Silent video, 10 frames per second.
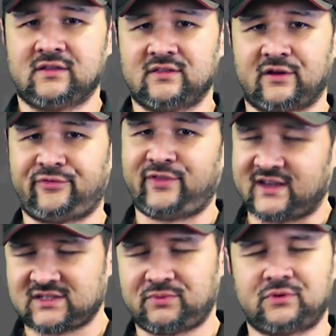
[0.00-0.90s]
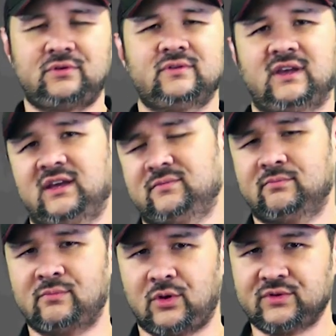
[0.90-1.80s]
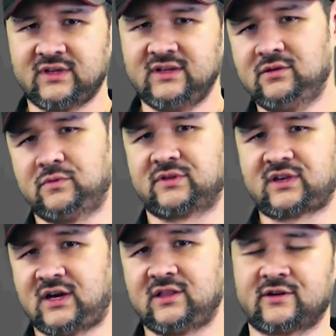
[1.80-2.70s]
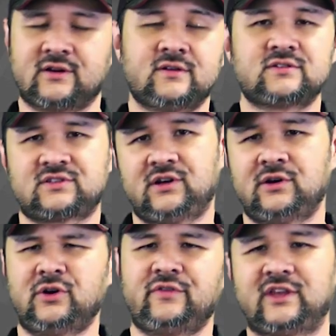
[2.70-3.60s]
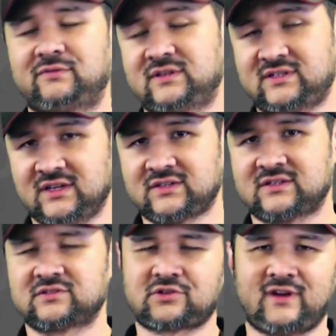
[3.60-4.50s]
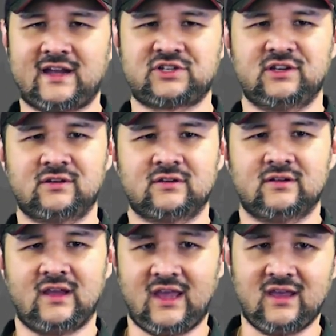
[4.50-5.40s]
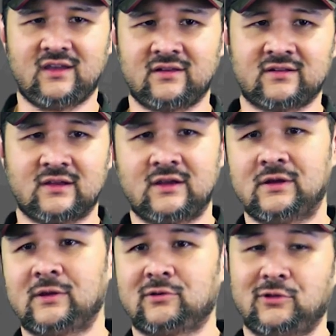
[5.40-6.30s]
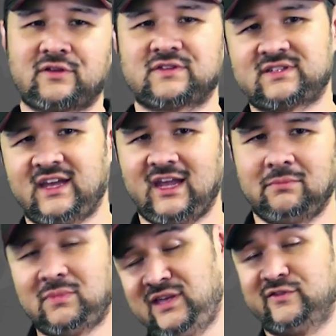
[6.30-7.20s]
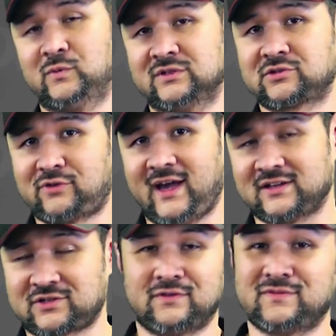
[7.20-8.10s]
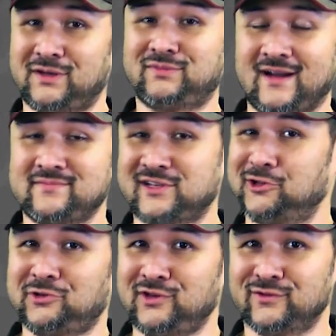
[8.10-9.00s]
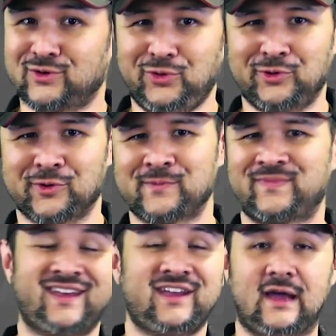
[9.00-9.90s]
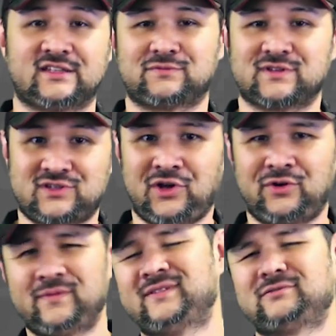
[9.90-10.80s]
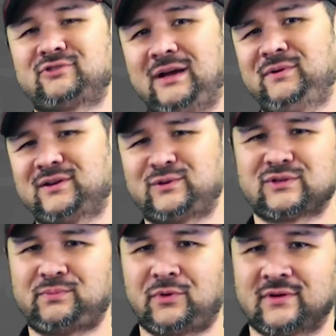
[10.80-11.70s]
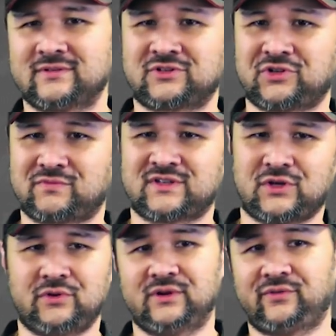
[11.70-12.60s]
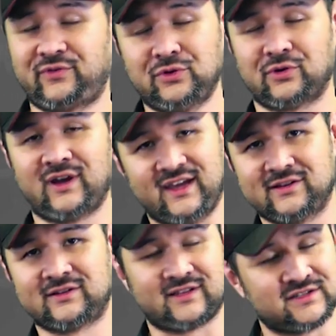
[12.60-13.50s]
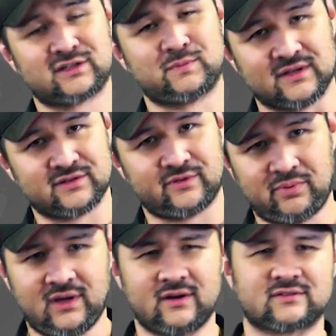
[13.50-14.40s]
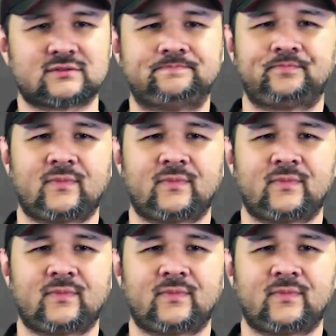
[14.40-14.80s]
They're flexible and molded with color, so they resist scratching and look the same even when scratched. Sometimes they look even cooler. As a result, dropping a dual sport should result in fewer and less expensive repairs.